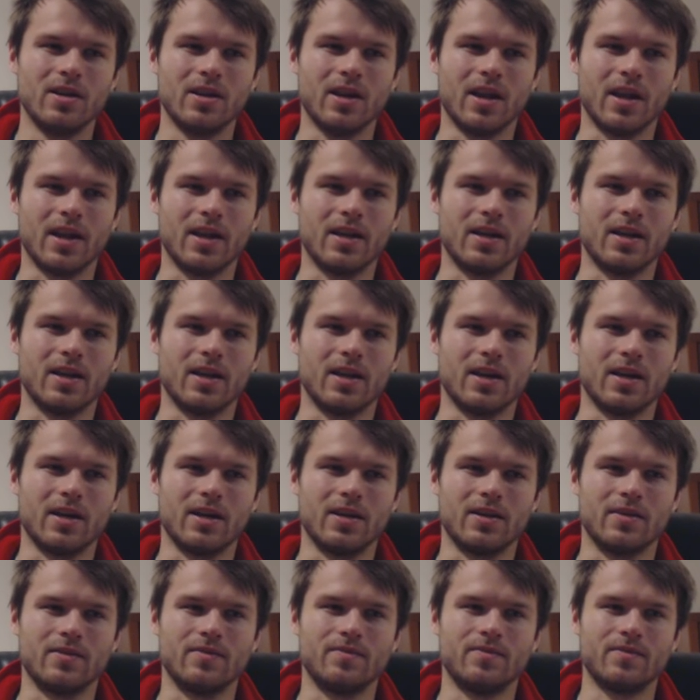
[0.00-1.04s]
Like
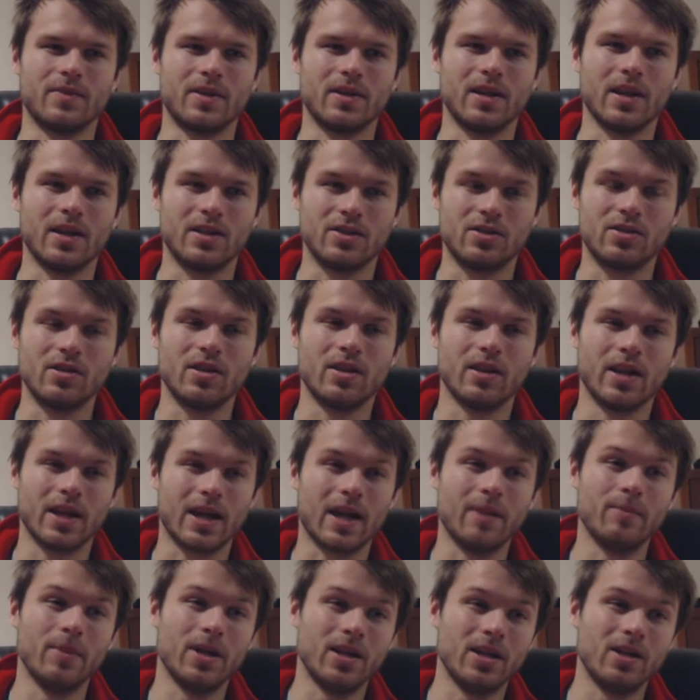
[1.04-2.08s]
I
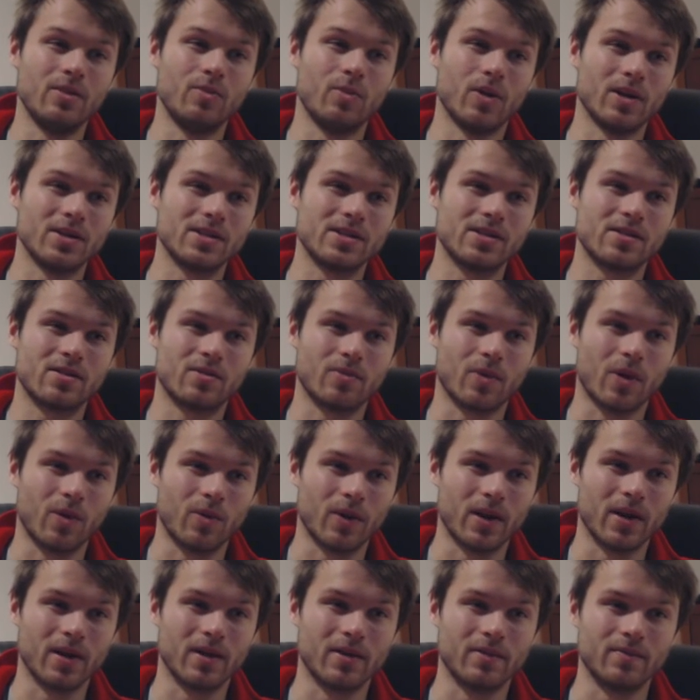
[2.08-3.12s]
mean he was
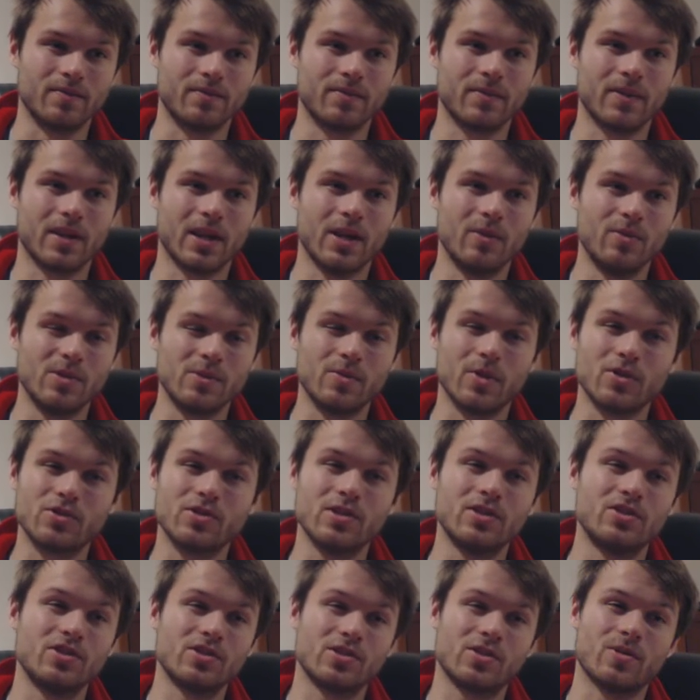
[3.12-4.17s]

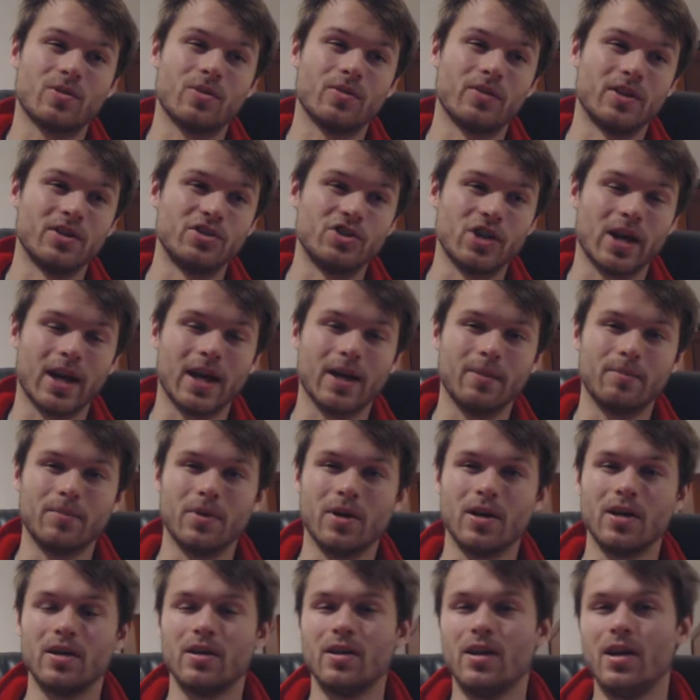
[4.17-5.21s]
mostly just throwing the jab,
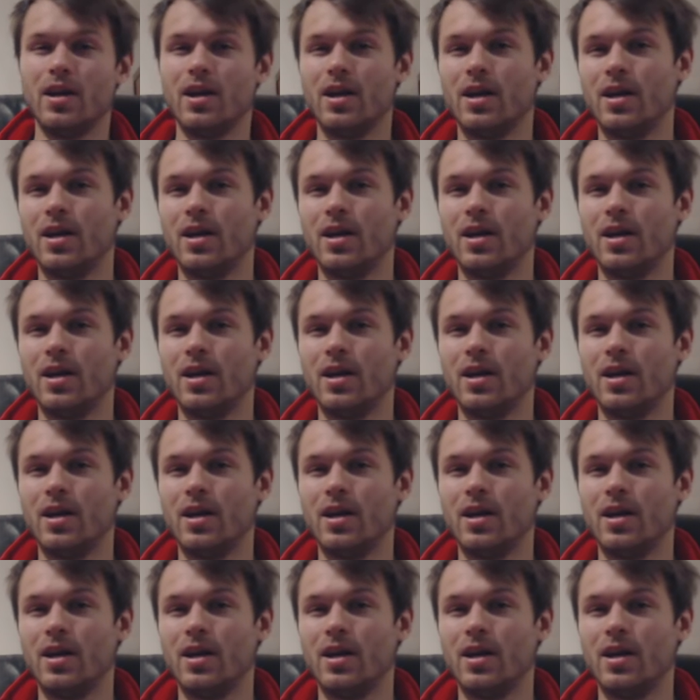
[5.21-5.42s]
but